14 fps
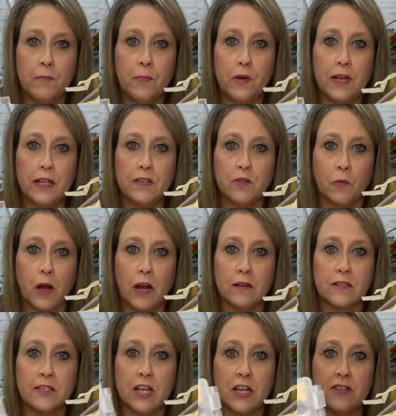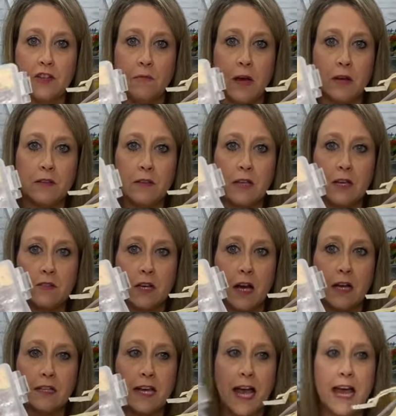put it to where it's touching both of those
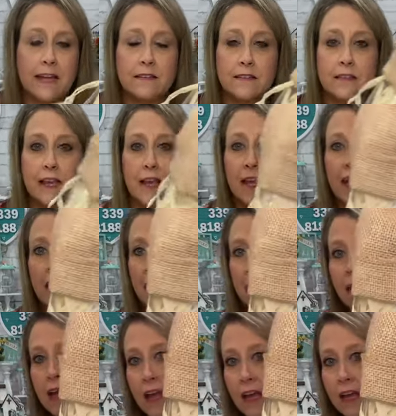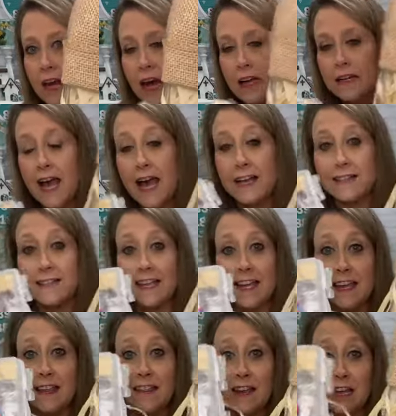contacts, contacts
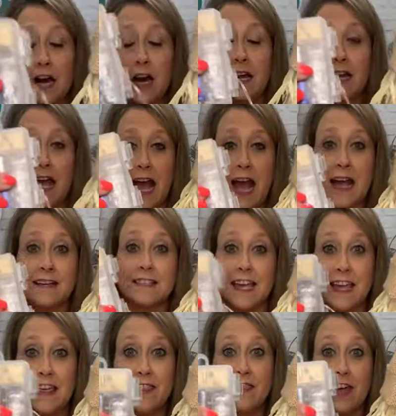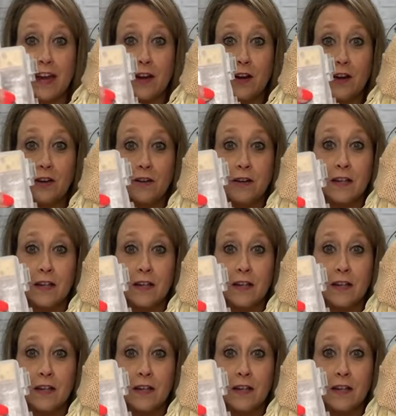in contacts in there